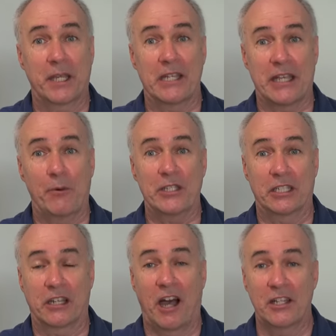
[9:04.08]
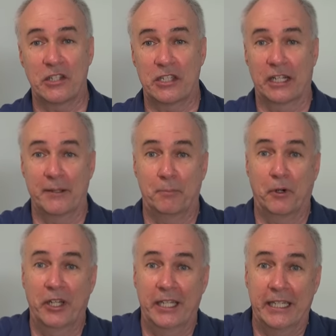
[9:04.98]
because I wasn't constantly
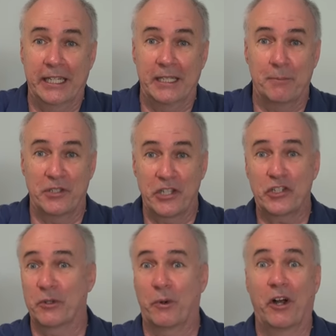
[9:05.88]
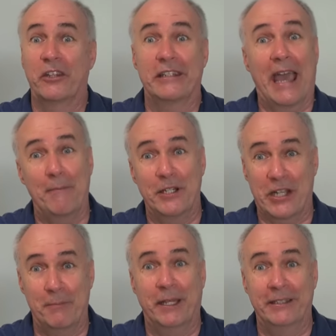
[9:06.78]
putting it in the position where all the damage
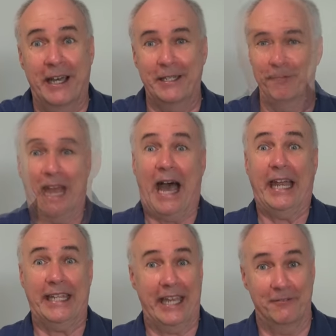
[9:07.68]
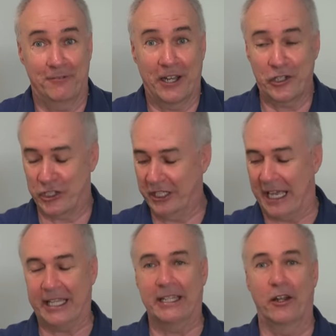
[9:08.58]
had been done. I can function,
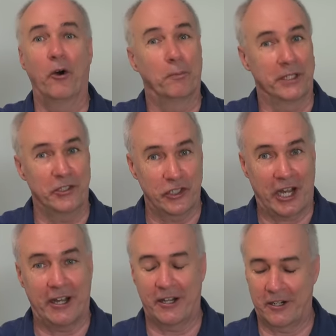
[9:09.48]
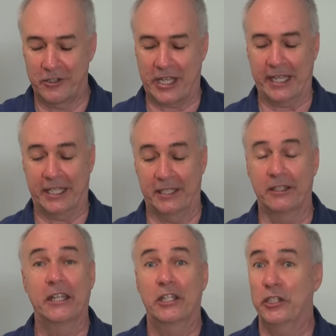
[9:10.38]
I can open jars, I
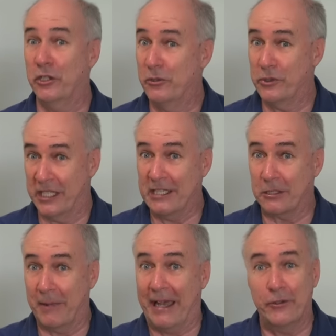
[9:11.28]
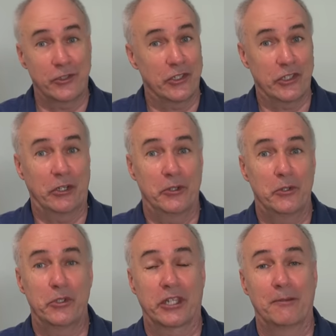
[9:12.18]
can use this mouse and still
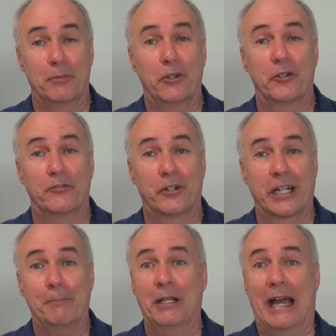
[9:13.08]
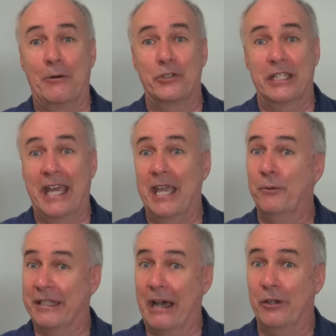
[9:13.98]
use the computer for a couple hours a day
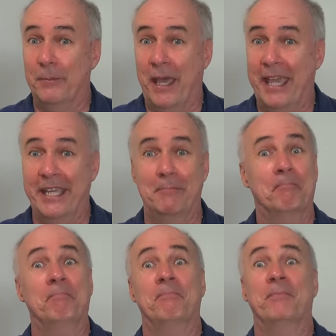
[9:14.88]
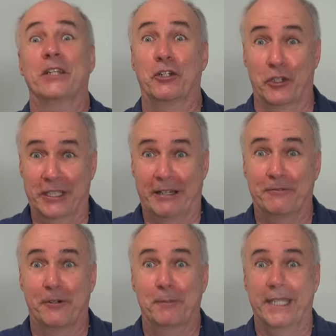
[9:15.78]
without any pain. Good enough
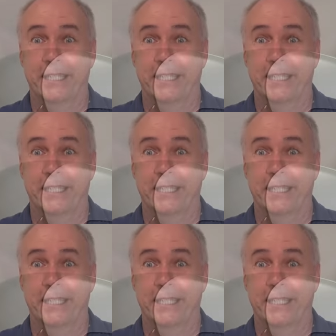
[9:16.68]
for me.